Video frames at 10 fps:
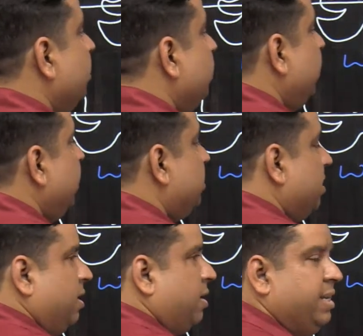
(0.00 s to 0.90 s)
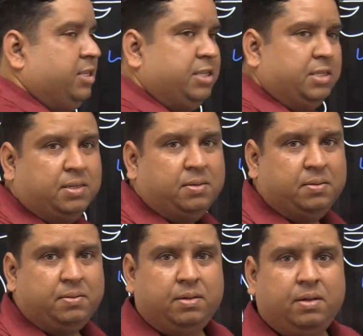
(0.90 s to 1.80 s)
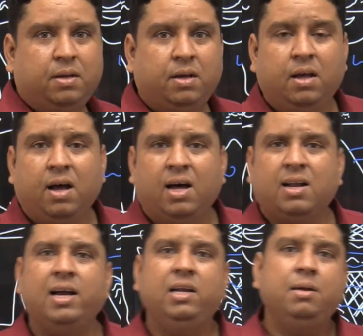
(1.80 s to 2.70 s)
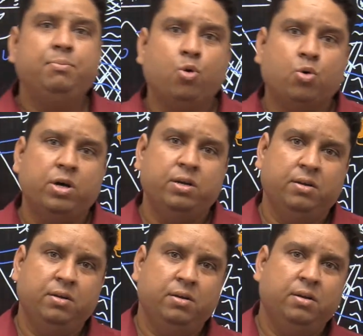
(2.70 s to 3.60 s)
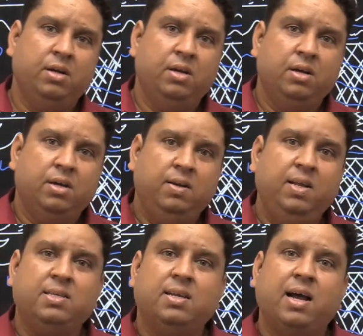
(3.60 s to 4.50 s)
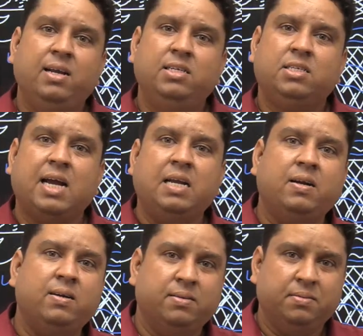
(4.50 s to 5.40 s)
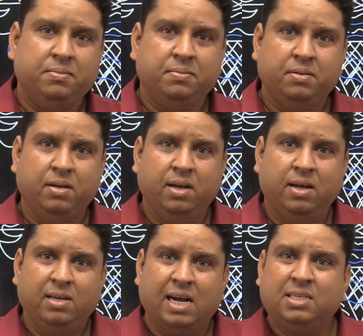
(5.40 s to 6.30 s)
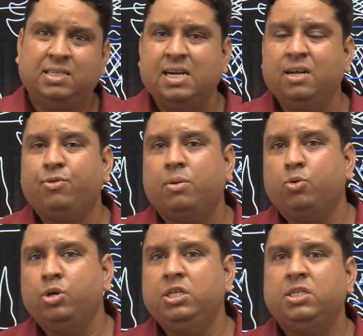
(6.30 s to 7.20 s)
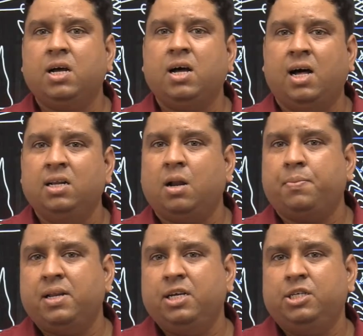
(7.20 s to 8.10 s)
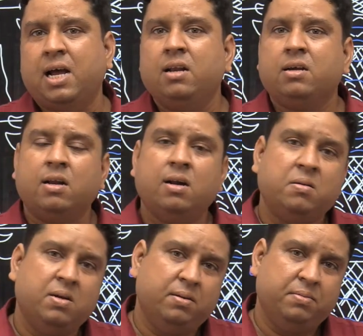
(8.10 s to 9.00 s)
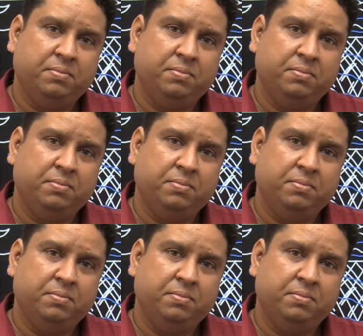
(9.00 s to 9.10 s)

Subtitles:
these ranges are highly broken. These are highly scattered, extending from Odisha, Andhra Pradesh, and Karnataka.